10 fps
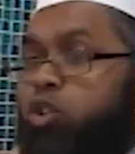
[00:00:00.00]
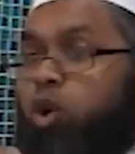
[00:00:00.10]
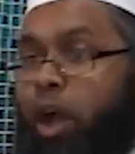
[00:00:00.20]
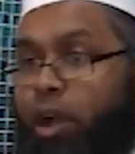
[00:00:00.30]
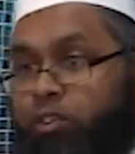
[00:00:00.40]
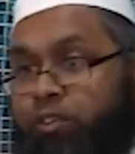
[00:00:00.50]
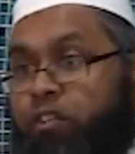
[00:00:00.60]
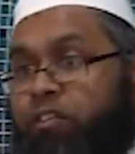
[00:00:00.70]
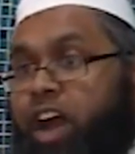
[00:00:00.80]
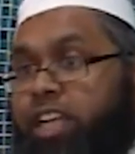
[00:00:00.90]
go out for
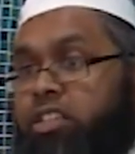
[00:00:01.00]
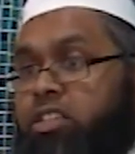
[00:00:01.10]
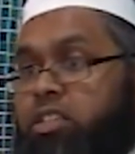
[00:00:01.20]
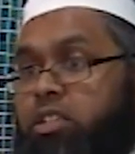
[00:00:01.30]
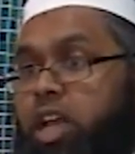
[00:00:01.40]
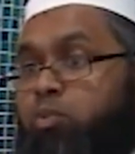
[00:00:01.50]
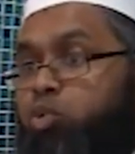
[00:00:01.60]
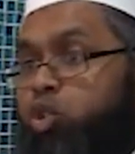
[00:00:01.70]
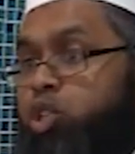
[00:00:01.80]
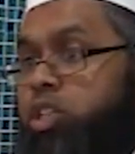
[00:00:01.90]
fights and
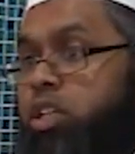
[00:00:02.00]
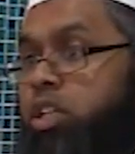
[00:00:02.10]
wars.